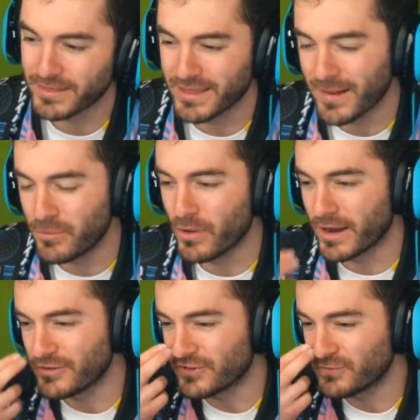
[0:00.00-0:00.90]
at that
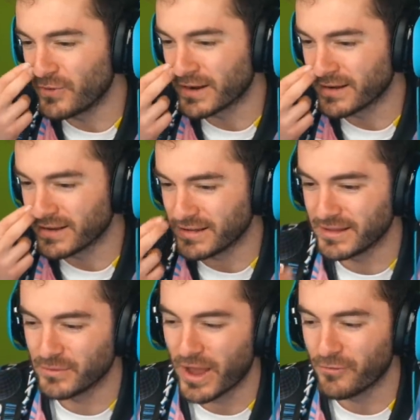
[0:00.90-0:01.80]
point, I just wanted
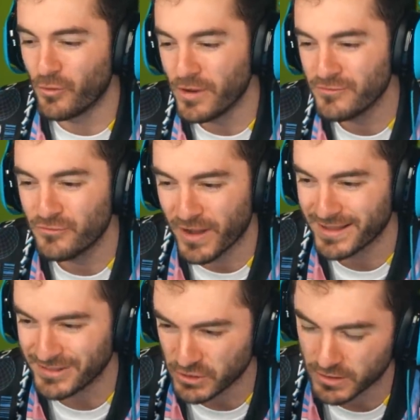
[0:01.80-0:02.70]
to have one
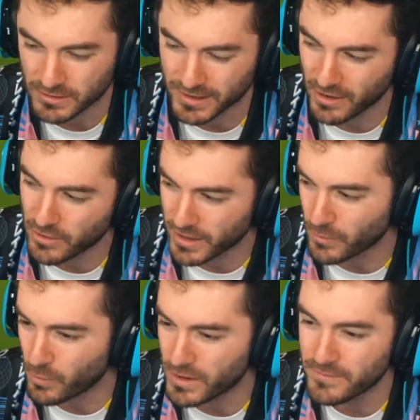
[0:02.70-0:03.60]
final look, like, okay,
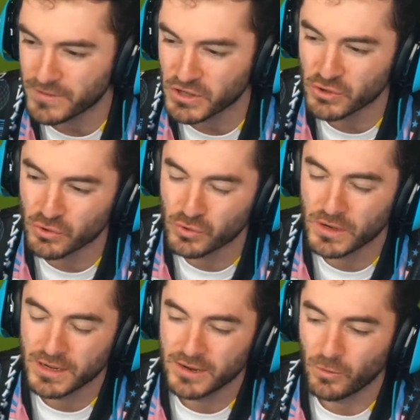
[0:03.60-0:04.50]
what if you
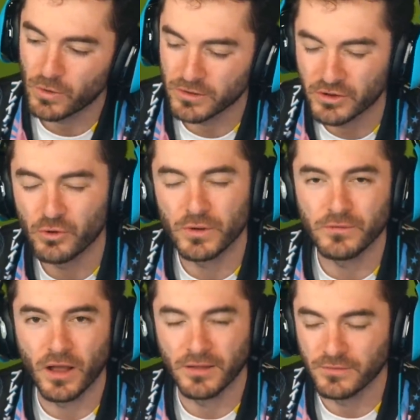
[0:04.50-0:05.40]
were to do what we've
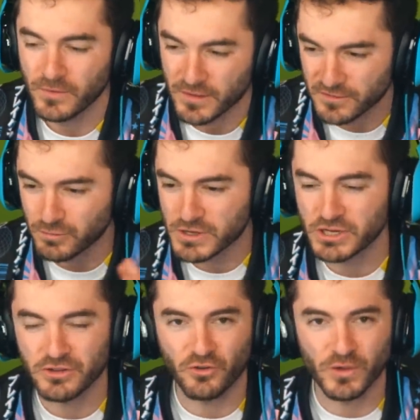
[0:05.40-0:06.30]
done, switch
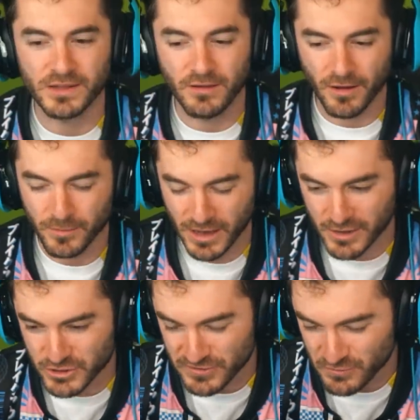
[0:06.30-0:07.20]
it to green carbon?
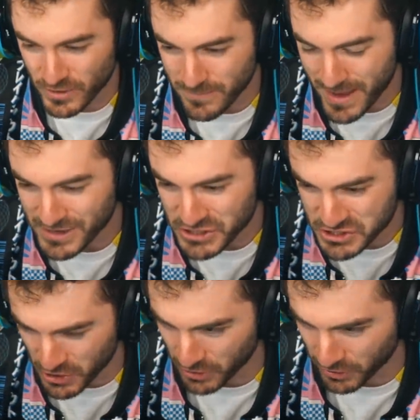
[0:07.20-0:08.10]
I just want to make
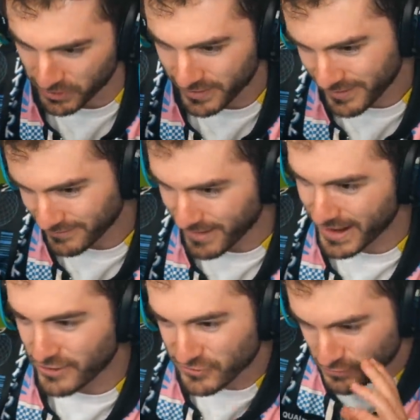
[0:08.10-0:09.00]
sure,
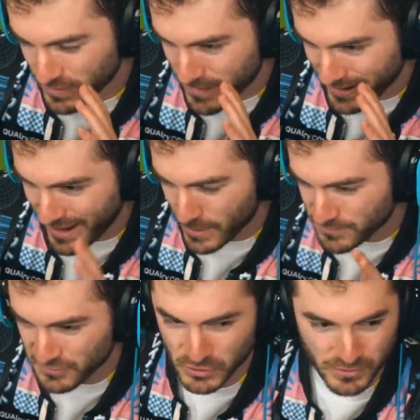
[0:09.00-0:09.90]
right? I just want to make
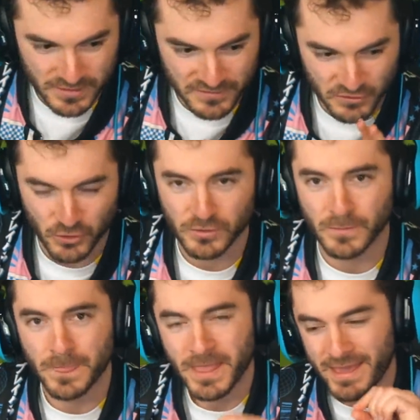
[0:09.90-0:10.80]
absolutely
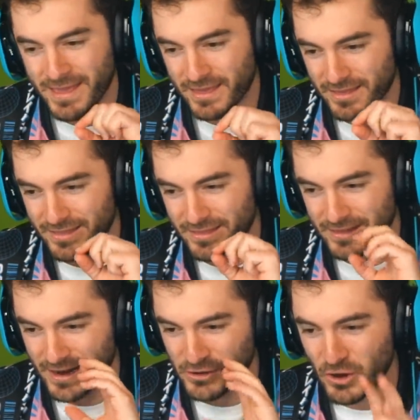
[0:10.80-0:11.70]
certain
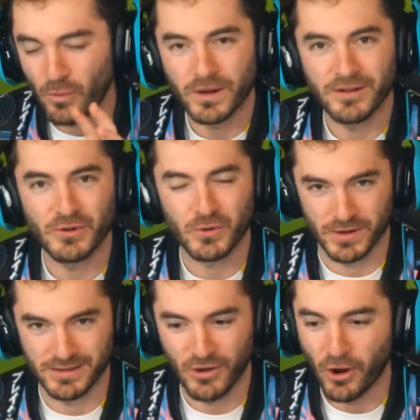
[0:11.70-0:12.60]
that I don't want to do green